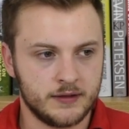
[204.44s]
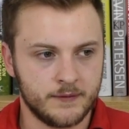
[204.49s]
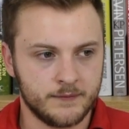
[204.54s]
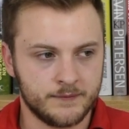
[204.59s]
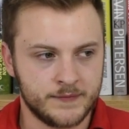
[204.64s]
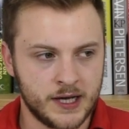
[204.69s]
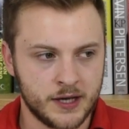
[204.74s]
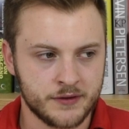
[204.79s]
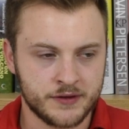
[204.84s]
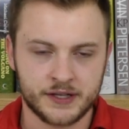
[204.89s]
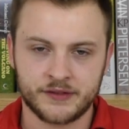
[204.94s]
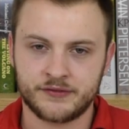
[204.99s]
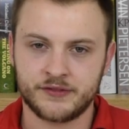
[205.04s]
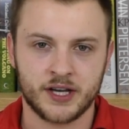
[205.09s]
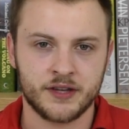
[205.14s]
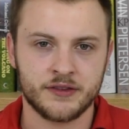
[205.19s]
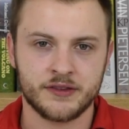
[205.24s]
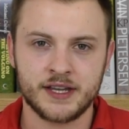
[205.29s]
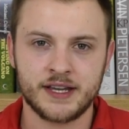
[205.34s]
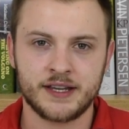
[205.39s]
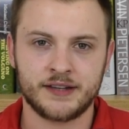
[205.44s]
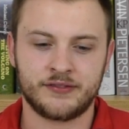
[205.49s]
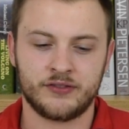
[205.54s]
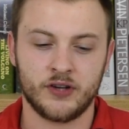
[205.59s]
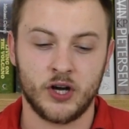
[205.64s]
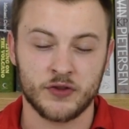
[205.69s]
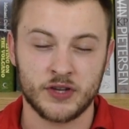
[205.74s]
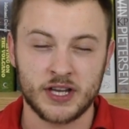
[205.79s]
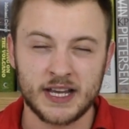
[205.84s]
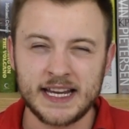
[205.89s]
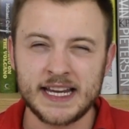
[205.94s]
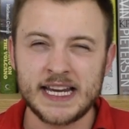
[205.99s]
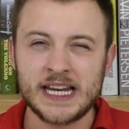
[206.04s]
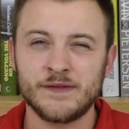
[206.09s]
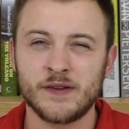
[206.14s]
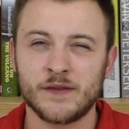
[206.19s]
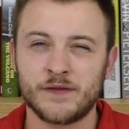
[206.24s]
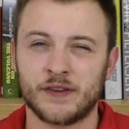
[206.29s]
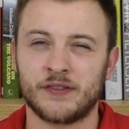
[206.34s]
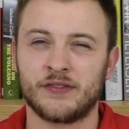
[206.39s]
now that he's done this, on the
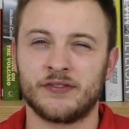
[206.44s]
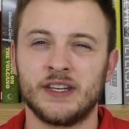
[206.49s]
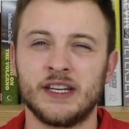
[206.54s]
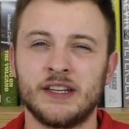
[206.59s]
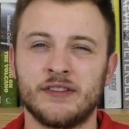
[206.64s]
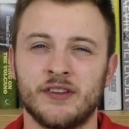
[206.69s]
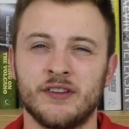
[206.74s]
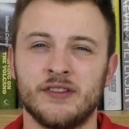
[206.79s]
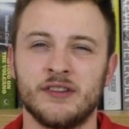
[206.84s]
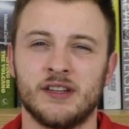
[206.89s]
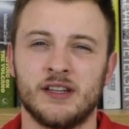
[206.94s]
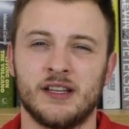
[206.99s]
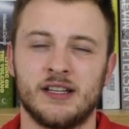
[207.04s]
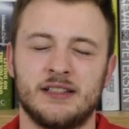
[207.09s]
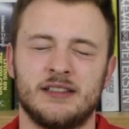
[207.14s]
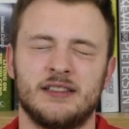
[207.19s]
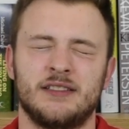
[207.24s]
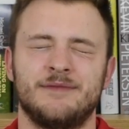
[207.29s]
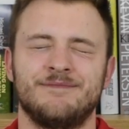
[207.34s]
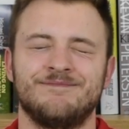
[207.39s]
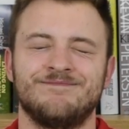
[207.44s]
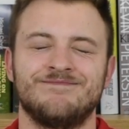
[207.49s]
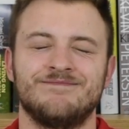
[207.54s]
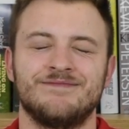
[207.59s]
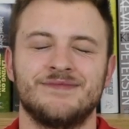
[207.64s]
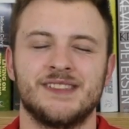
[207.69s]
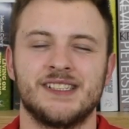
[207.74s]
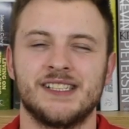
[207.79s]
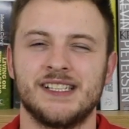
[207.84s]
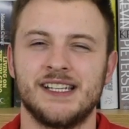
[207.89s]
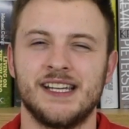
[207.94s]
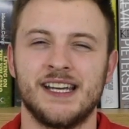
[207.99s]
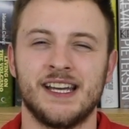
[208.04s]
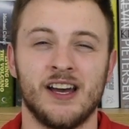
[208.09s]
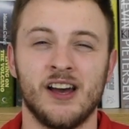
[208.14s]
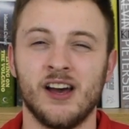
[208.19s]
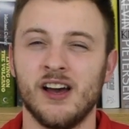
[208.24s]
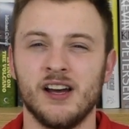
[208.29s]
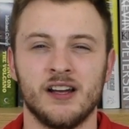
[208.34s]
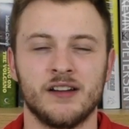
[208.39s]
eve of the season, it
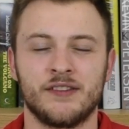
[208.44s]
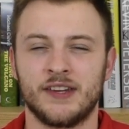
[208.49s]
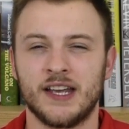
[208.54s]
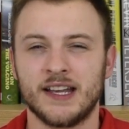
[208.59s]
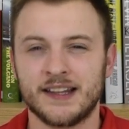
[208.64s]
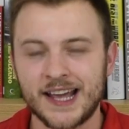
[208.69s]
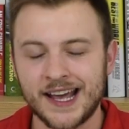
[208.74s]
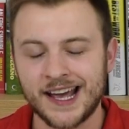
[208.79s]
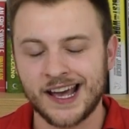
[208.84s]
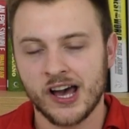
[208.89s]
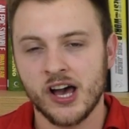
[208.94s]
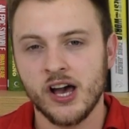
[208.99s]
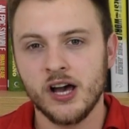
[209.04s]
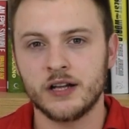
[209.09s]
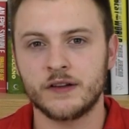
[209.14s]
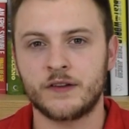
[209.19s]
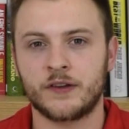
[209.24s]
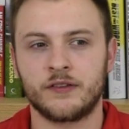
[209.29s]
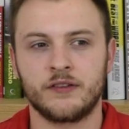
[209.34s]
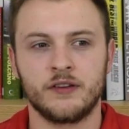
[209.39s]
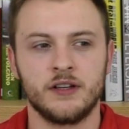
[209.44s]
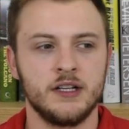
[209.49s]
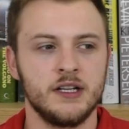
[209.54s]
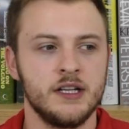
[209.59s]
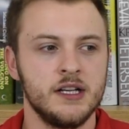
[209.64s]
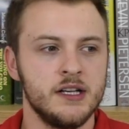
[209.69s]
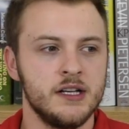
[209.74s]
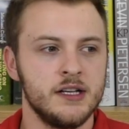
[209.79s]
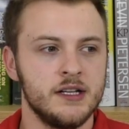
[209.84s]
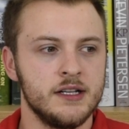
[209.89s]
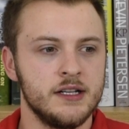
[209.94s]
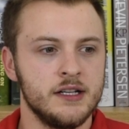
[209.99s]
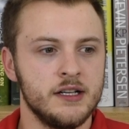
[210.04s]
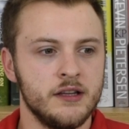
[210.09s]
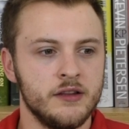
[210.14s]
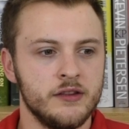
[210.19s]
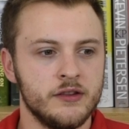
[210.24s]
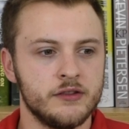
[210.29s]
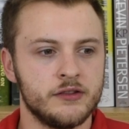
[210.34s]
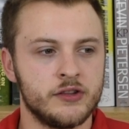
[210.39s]
hurts. It hurts
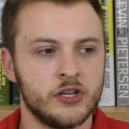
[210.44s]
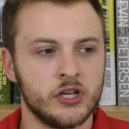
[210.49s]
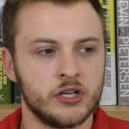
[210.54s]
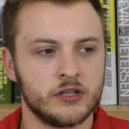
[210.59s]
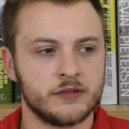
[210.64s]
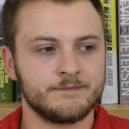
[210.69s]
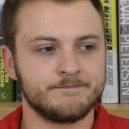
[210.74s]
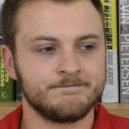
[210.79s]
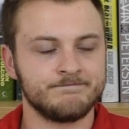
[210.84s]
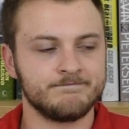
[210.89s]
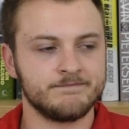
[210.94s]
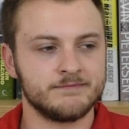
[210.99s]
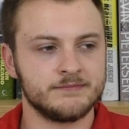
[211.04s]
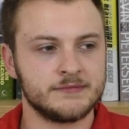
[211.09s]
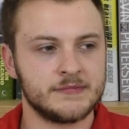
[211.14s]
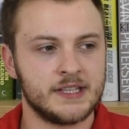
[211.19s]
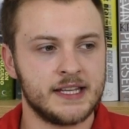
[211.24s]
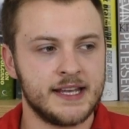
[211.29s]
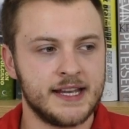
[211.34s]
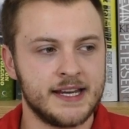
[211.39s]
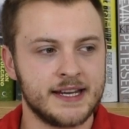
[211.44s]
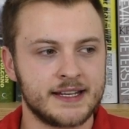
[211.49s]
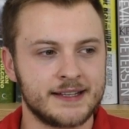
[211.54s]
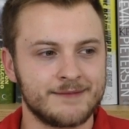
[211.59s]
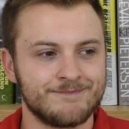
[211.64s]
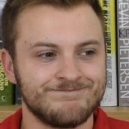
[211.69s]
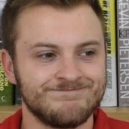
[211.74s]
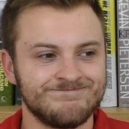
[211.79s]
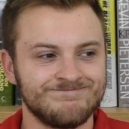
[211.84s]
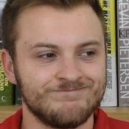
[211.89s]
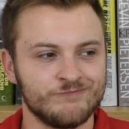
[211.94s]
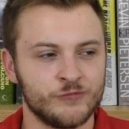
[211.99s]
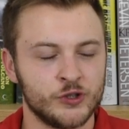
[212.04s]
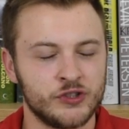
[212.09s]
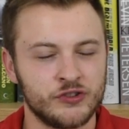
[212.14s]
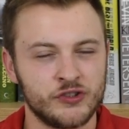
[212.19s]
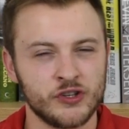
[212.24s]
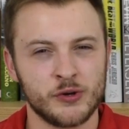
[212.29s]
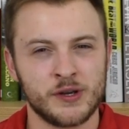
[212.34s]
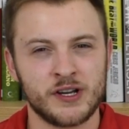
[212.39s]
that he
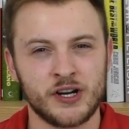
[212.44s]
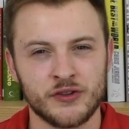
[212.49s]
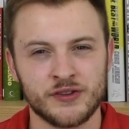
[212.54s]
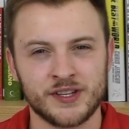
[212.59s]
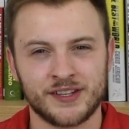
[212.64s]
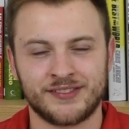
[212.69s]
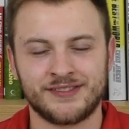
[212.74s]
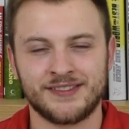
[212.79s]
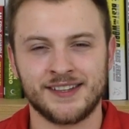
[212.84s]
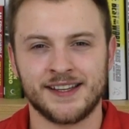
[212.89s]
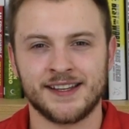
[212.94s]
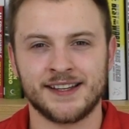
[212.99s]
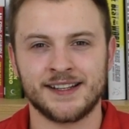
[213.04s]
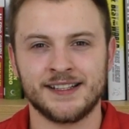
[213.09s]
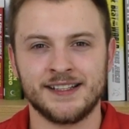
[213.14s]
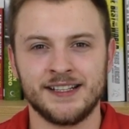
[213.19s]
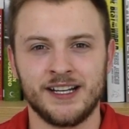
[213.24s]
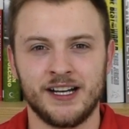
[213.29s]
would do it on this day.